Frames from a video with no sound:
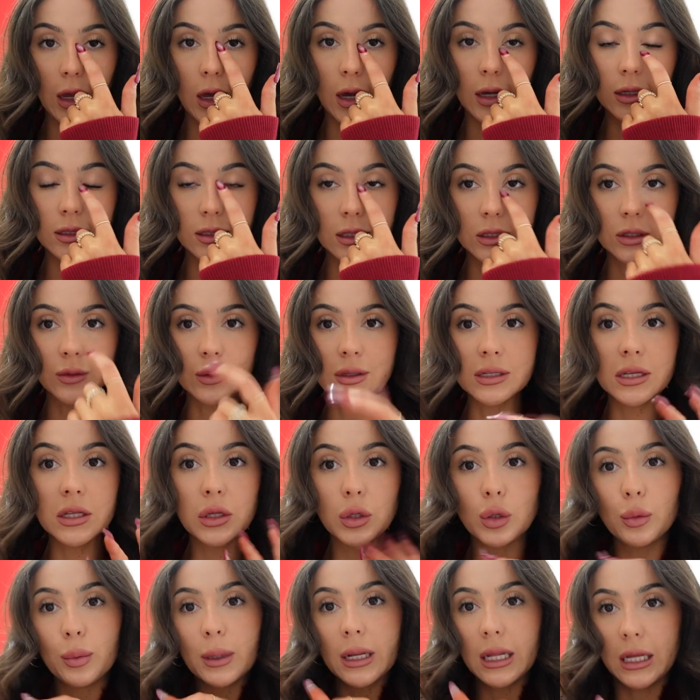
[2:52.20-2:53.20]
guys, this one's a
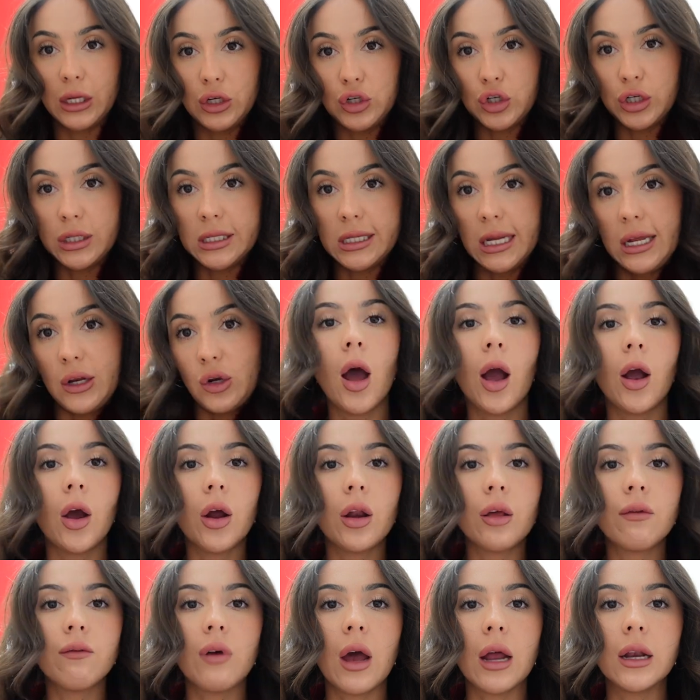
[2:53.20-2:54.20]
little bit interesting. I
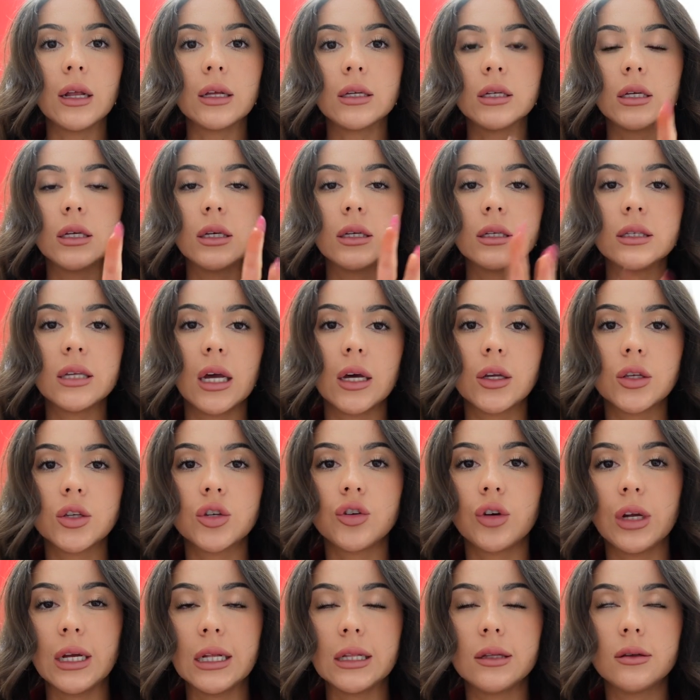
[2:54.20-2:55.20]
got invited to South
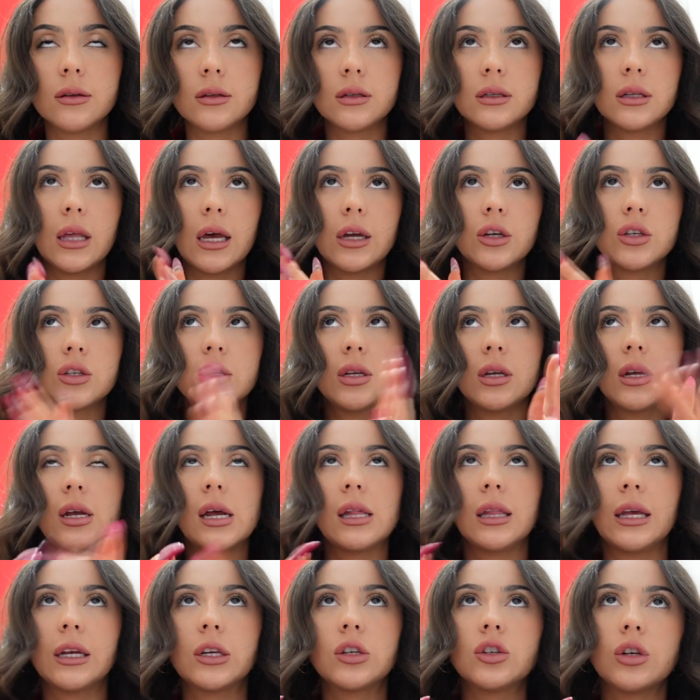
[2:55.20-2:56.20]
Street slash
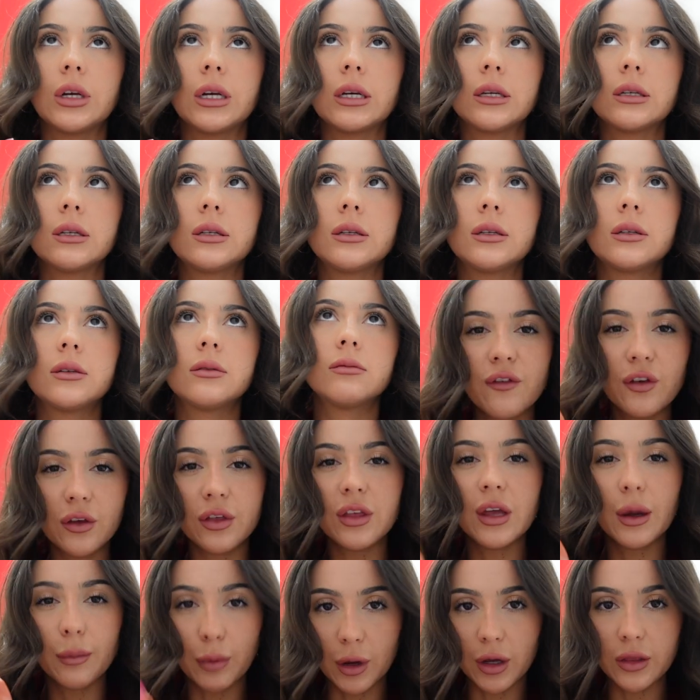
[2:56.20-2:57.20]
Electric's
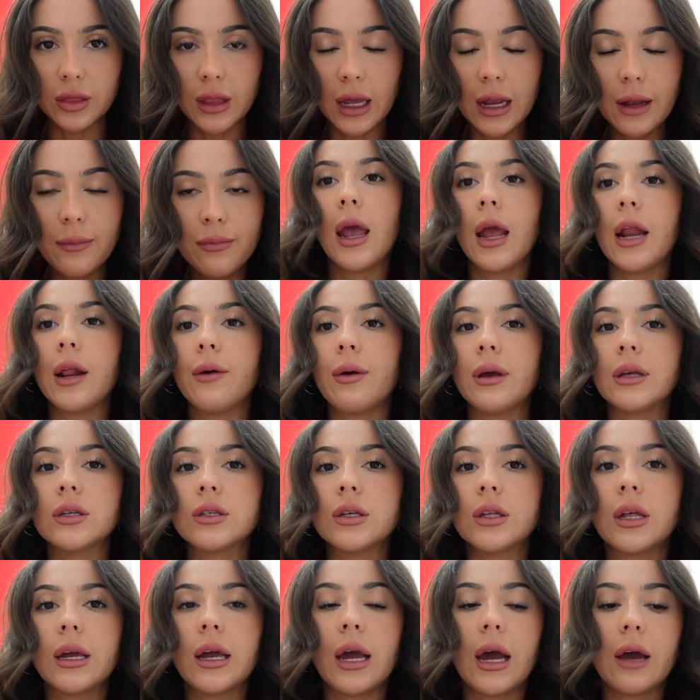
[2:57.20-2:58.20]
fifth year birthday. Anyway,
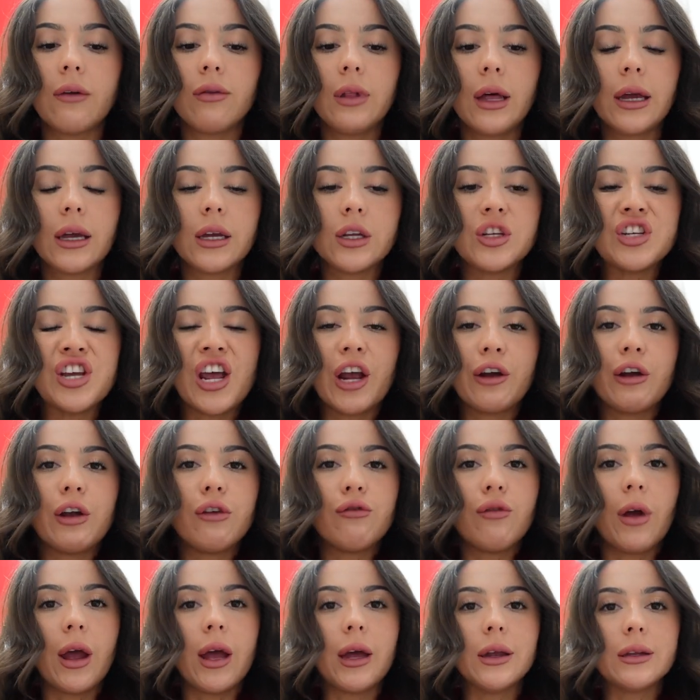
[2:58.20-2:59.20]
so they have like a cherry
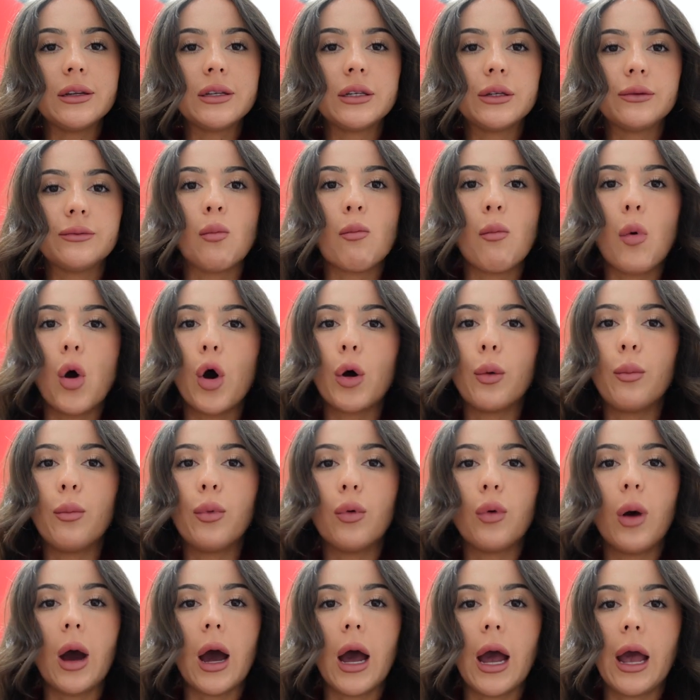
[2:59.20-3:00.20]
red mob
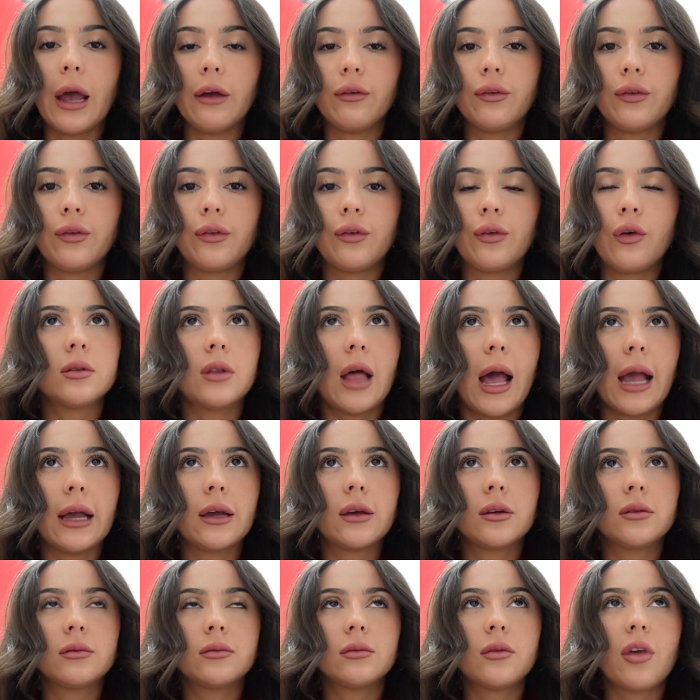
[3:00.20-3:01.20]
wife like
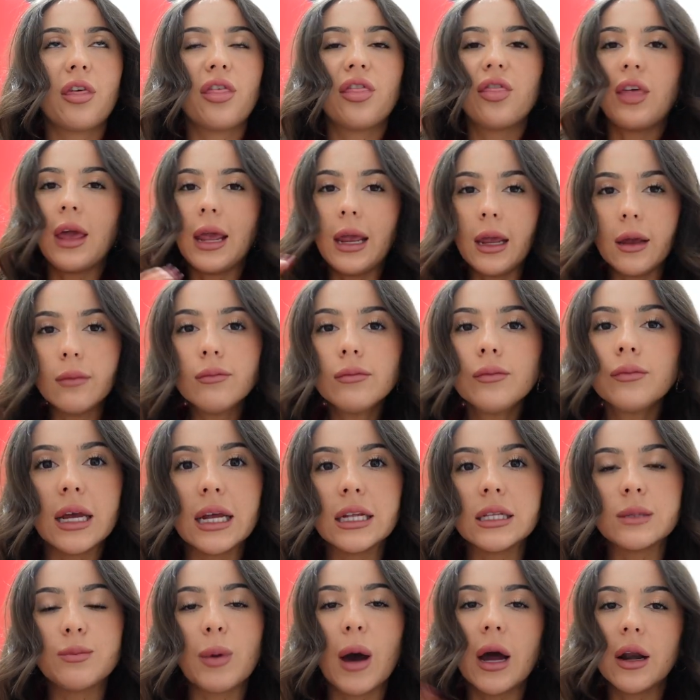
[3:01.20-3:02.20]
theme.
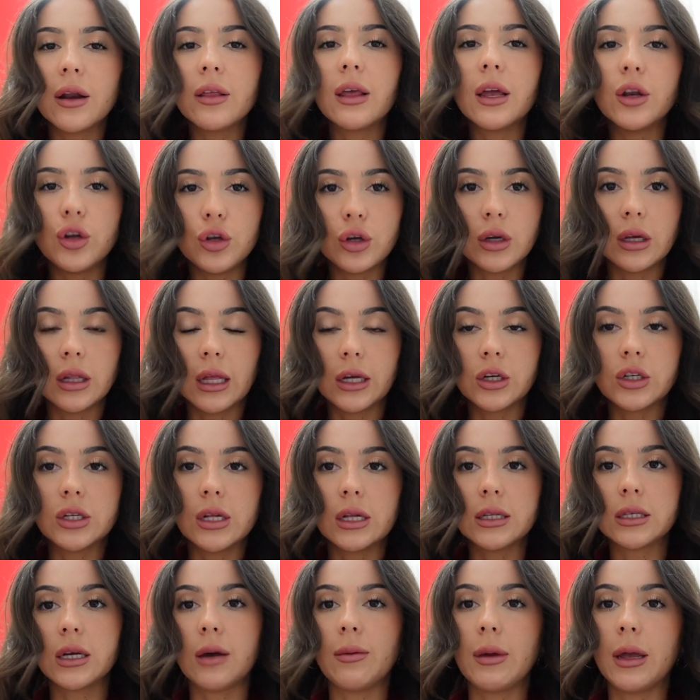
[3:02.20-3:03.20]
It's part of their new collection
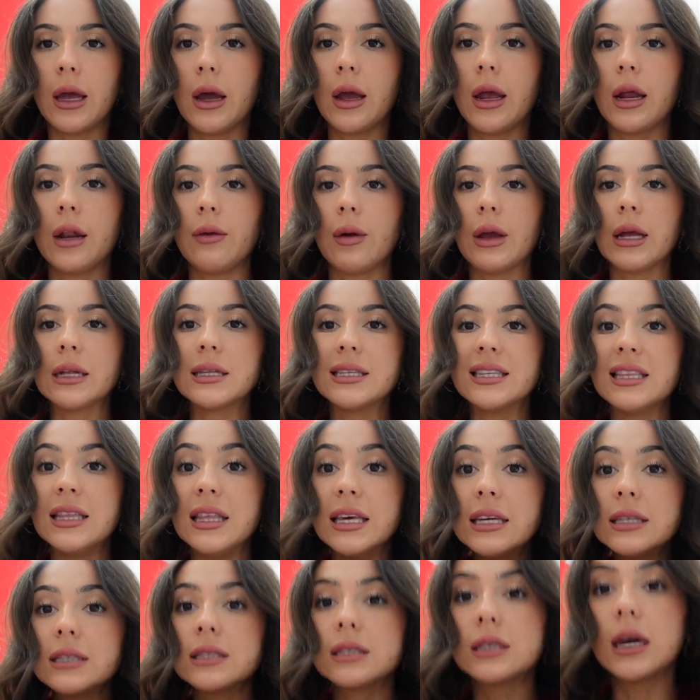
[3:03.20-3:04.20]
that's coming out anyway. It's this